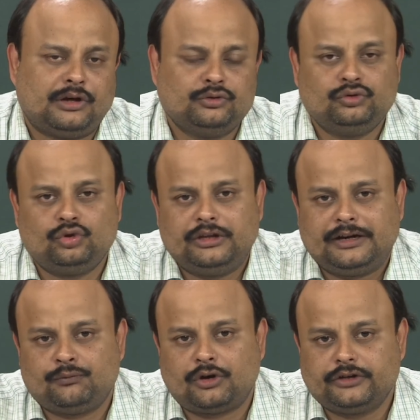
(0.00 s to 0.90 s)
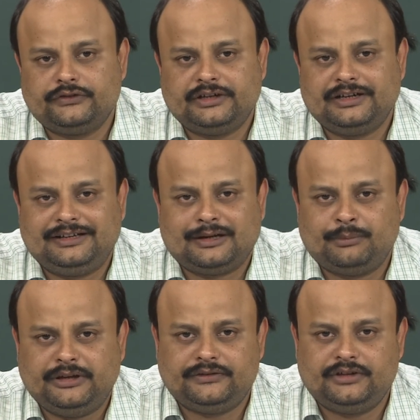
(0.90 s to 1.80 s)
Now, you know that what is the delta
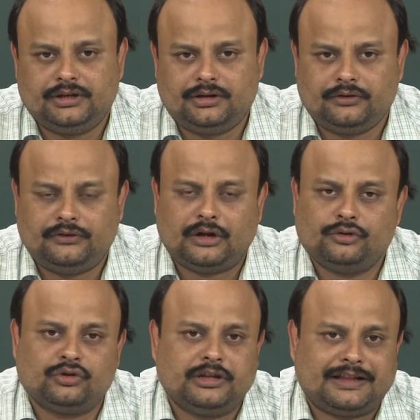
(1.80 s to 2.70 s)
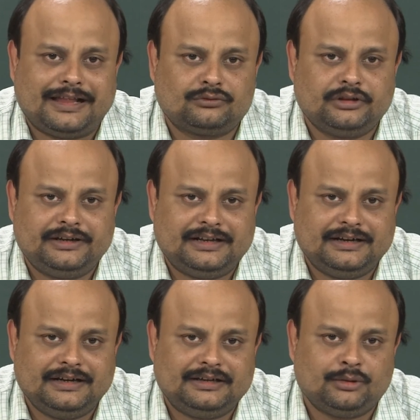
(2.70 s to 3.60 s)
p is there. Now, you can calculate
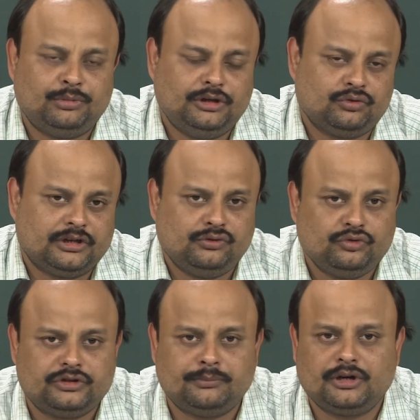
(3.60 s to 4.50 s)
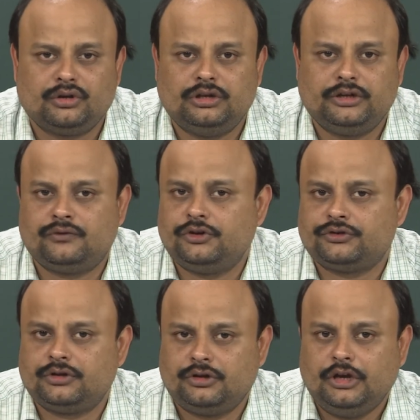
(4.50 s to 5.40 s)
that delta p, you can use the Bernoulli
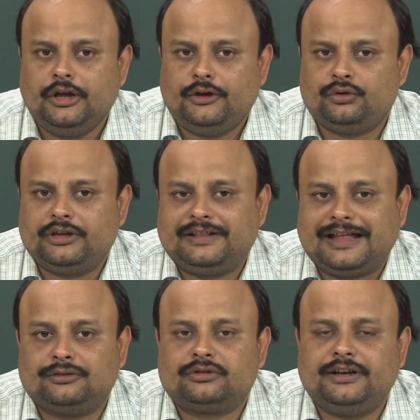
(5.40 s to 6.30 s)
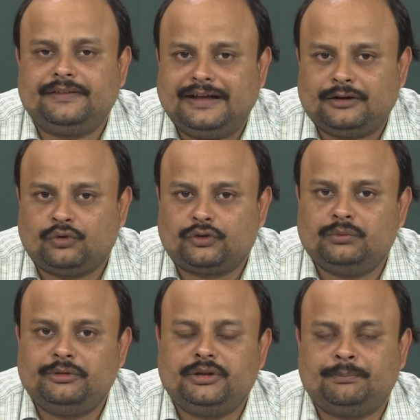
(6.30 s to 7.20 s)
equation, you can calculate that what
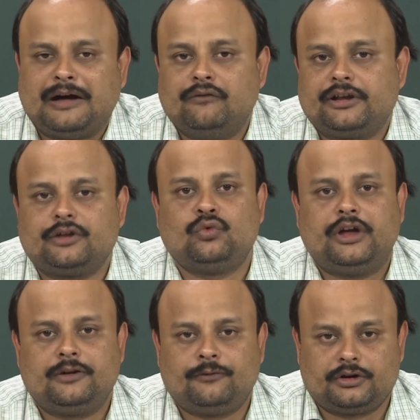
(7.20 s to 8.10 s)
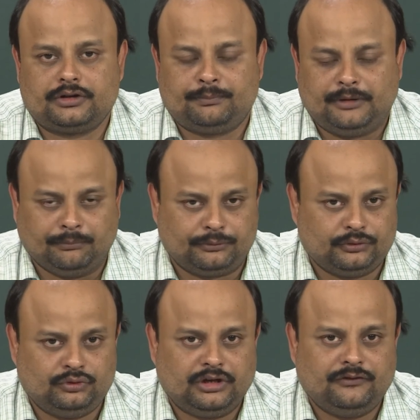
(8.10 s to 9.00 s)
will be the power required for the pump.
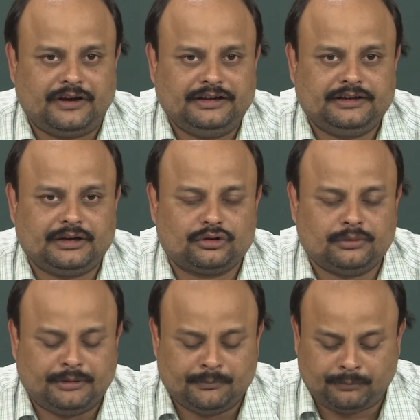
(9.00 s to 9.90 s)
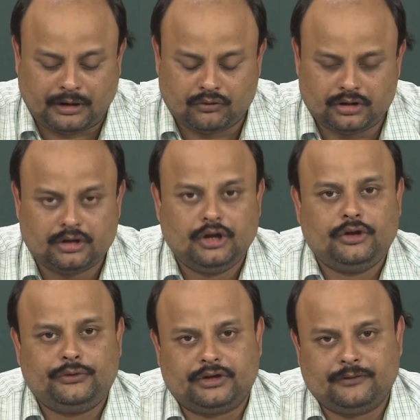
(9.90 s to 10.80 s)
So, you can find it out the pump power,
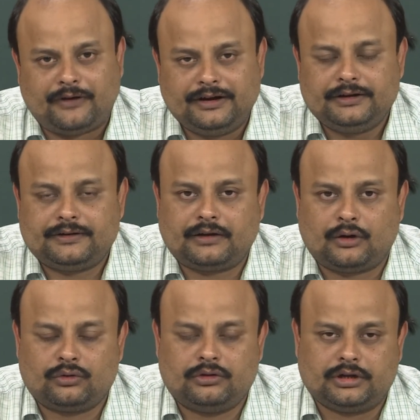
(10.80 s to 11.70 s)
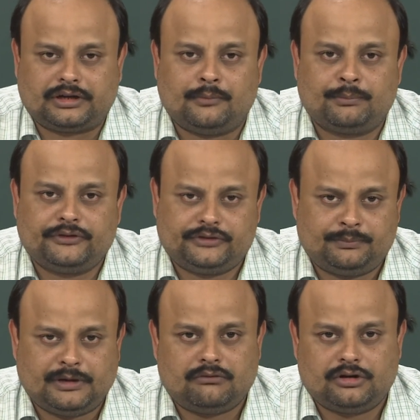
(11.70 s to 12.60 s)
you can find it out the compressor
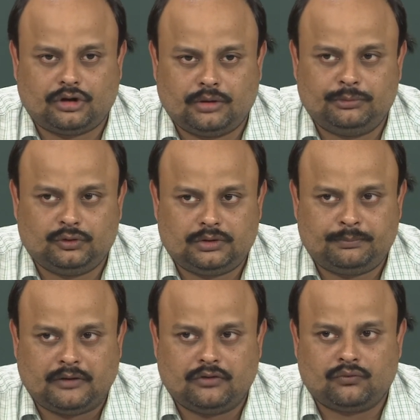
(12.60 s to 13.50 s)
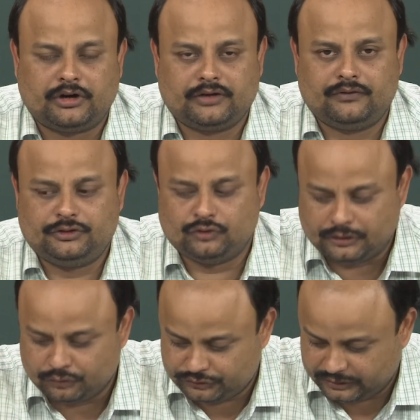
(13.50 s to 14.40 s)
power or blower power, whatever you
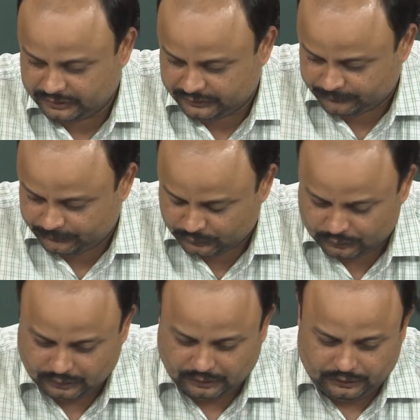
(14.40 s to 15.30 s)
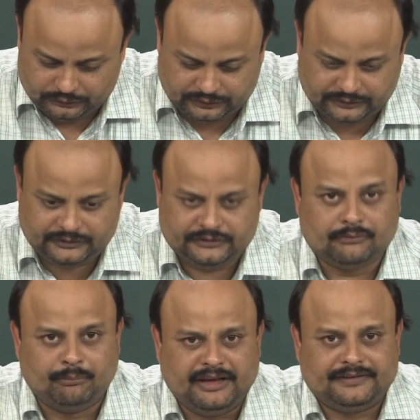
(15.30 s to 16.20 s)
are using in the flow. So, this is
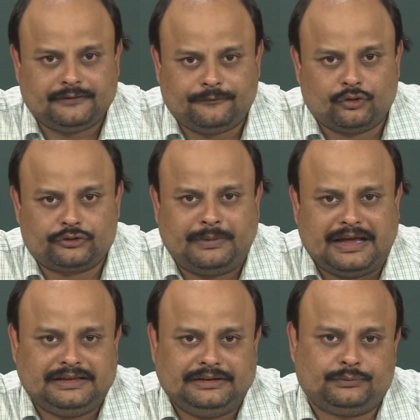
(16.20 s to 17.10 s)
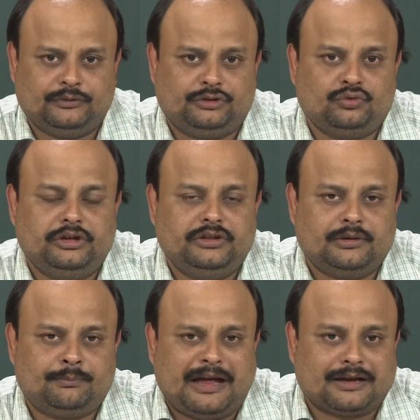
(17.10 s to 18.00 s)
the basic force balance we do in
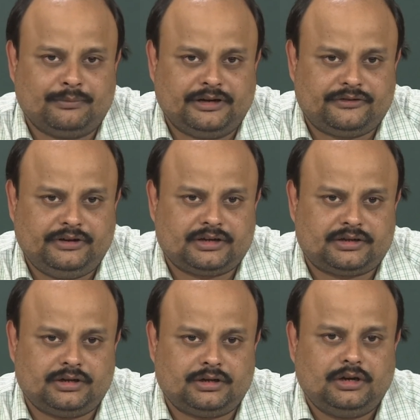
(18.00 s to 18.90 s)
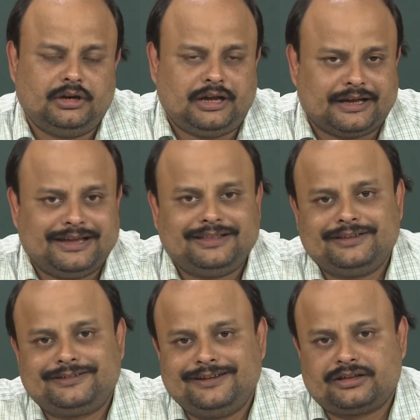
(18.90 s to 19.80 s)
the packed bed reactor. Again,
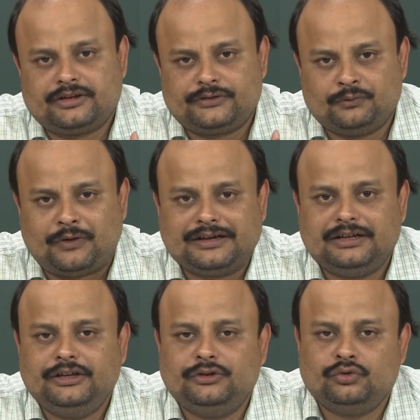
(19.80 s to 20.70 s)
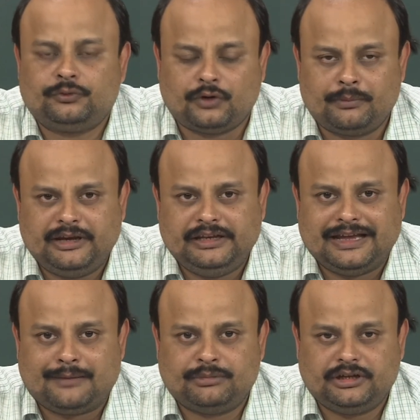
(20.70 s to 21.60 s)
this reactor is widely used for
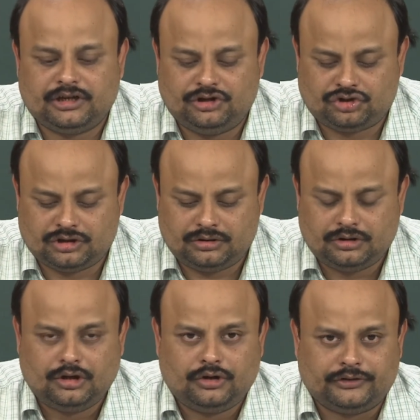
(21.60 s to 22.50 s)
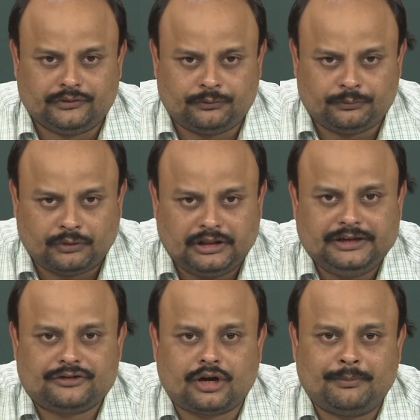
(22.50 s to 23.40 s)
many application. The
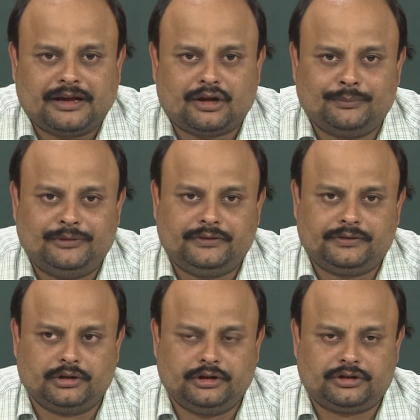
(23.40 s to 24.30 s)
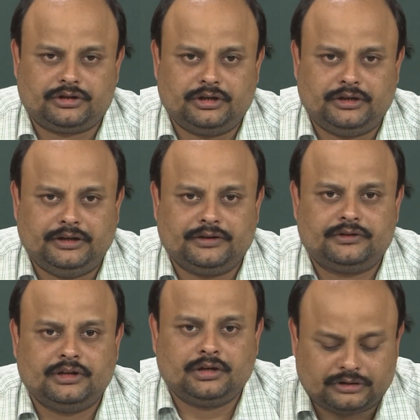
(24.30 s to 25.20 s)
only drawback of this reactor
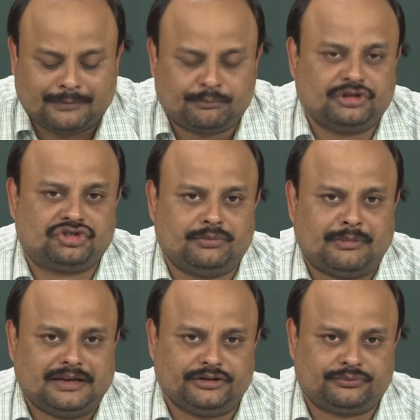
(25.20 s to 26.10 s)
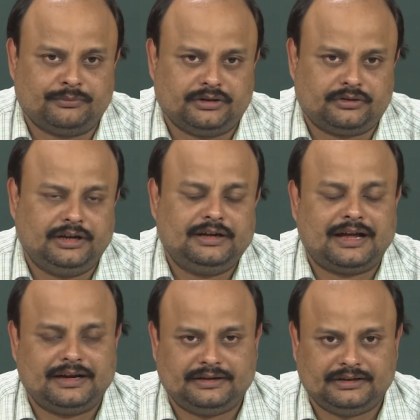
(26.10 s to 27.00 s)
is the temperature management and
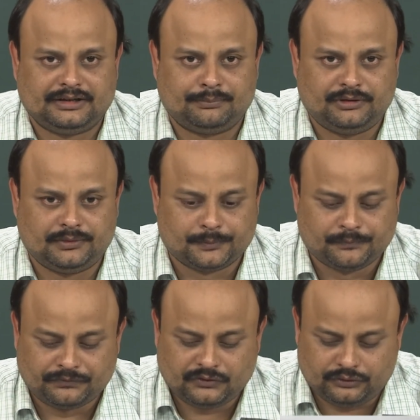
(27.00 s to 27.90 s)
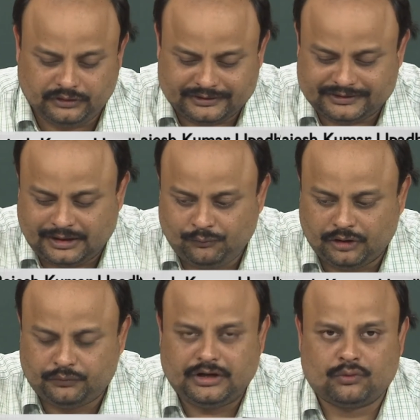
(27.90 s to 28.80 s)
higher delta p. So, next time
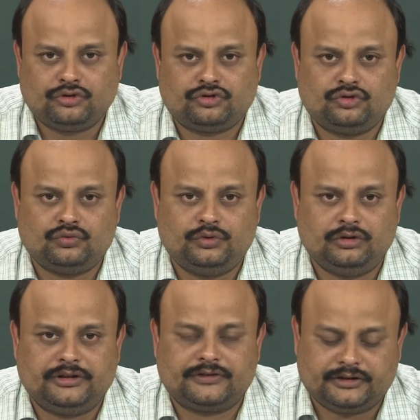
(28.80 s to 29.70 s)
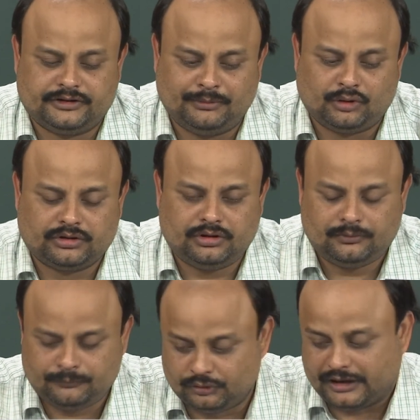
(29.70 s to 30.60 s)
what we are going to do, we will discuss about the
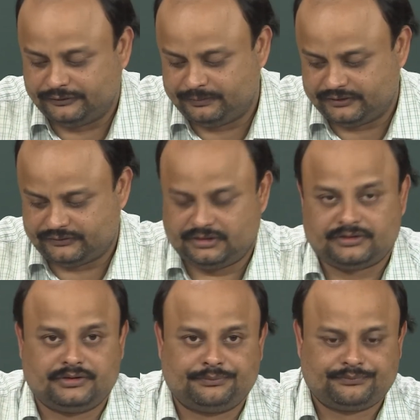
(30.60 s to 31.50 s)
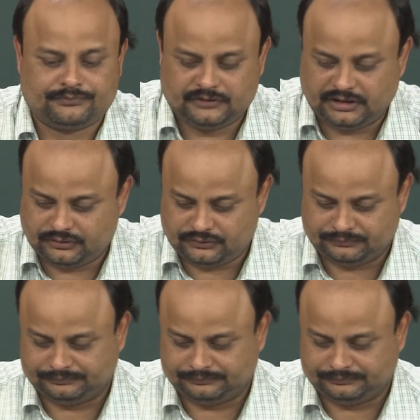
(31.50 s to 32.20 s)
fluidized bed reactor. Thank you.